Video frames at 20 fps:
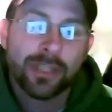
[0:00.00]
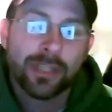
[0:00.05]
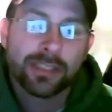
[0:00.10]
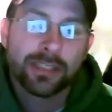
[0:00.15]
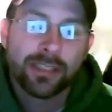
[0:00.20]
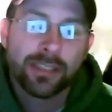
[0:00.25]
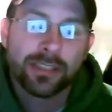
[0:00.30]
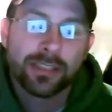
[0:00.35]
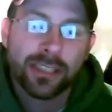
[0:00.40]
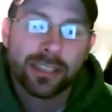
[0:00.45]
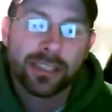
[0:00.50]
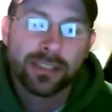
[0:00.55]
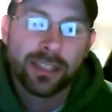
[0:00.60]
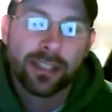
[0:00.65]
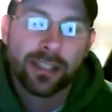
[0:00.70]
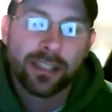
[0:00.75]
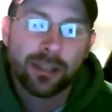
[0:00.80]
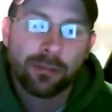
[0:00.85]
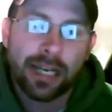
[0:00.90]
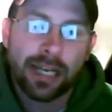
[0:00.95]
Listening to Zig
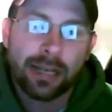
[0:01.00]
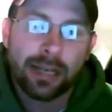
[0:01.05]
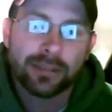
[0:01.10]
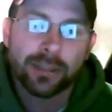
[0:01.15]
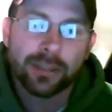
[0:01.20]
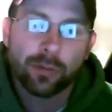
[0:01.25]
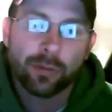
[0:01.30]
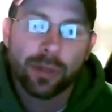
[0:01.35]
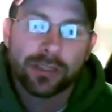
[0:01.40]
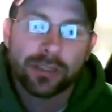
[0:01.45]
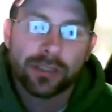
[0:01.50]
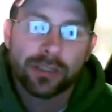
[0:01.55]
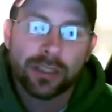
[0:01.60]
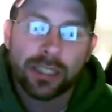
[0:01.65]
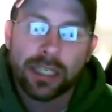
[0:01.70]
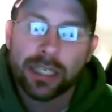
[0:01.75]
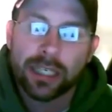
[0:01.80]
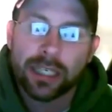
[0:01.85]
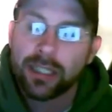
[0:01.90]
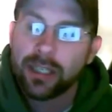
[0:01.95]
Ziglar while I was at
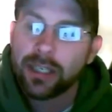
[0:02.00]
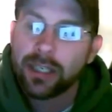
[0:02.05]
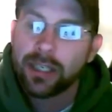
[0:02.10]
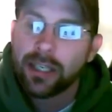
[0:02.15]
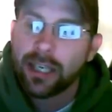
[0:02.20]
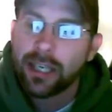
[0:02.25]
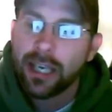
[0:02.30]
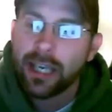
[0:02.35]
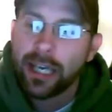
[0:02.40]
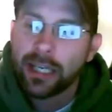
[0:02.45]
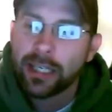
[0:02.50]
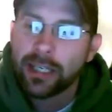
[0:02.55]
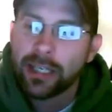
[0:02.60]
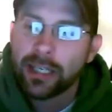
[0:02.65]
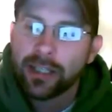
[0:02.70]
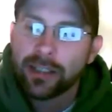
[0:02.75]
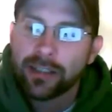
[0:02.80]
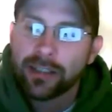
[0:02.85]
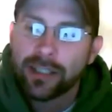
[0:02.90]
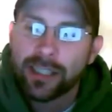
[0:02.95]
work today,
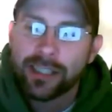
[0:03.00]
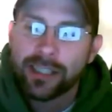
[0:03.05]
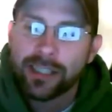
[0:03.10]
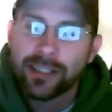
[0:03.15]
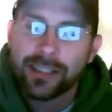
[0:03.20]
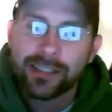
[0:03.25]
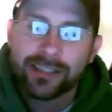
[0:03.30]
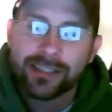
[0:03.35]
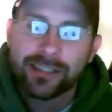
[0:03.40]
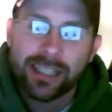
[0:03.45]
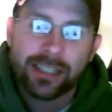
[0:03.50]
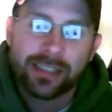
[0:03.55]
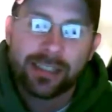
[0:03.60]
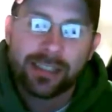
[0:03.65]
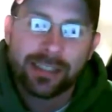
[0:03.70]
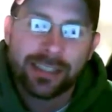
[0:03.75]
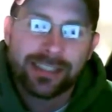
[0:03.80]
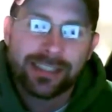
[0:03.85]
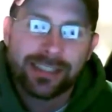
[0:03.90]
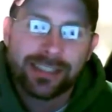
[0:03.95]
and he
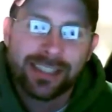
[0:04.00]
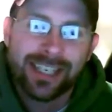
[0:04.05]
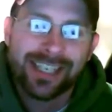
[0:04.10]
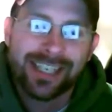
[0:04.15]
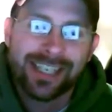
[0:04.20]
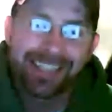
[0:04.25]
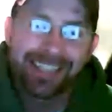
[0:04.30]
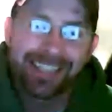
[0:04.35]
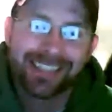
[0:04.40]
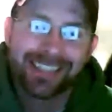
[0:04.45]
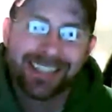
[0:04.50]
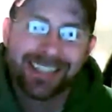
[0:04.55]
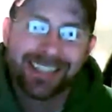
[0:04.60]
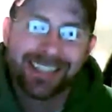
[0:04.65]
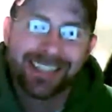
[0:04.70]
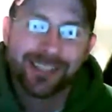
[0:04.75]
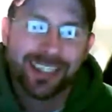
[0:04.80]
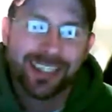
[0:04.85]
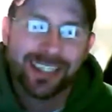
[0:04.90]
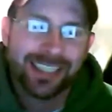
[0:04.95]
said it
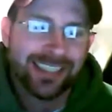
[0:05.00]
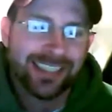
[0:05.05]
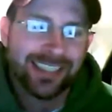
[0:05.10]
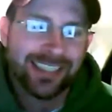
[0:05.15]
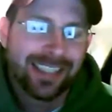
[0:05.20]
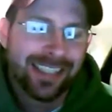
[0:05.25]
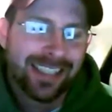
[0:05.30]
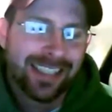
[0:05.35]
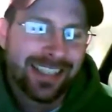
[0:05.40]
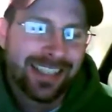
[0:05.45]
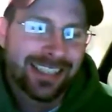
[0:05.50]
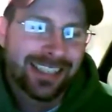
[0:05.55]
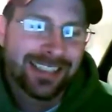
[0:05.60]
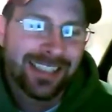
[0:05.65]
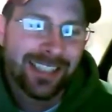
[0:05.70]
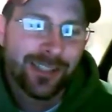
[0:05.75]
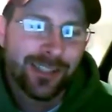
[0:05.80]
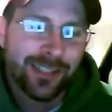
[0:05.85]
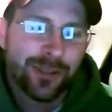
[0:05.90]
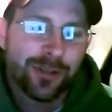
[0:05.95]
this way. He
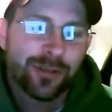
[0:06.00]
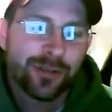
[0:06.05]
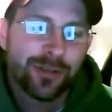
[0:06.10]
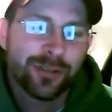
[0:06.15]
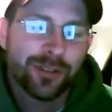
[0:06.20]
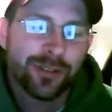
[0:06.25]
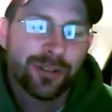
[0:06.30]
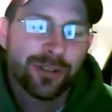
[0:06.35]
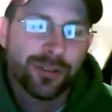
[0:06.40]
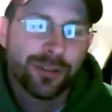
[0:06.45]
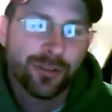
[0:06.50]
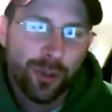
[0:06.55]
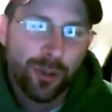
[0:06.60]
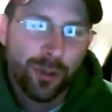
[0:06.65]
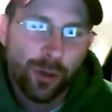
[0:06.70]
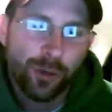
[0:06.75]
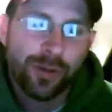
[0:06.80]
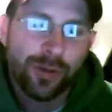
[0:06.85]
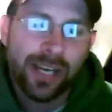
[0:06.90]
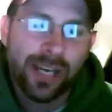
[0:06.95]
said, you
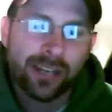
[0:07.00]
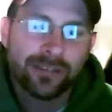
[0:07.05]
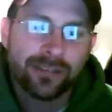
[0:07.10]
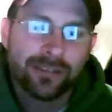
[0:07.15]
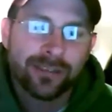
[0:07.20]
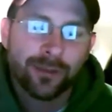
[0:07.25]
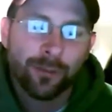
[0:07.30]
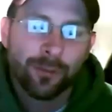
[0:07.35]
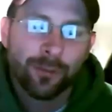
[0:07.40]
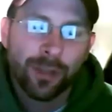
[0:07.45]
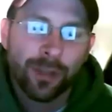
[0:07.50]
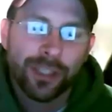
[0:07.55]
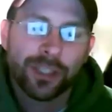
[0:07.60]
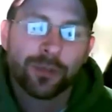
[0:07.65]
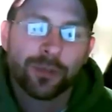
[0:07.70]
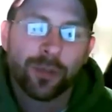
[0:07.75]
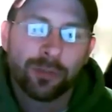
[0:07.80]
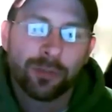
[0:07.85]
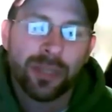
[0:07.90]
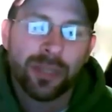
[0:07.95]
go around what
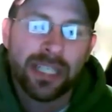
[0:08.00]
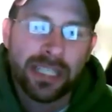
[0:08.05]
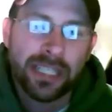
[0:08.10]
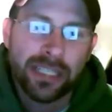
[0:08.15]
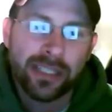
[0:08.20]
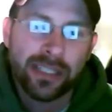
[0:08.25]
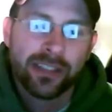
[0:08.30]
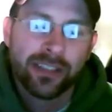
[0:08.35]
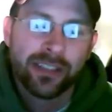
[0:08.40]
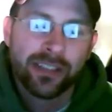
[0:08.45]
you want to be.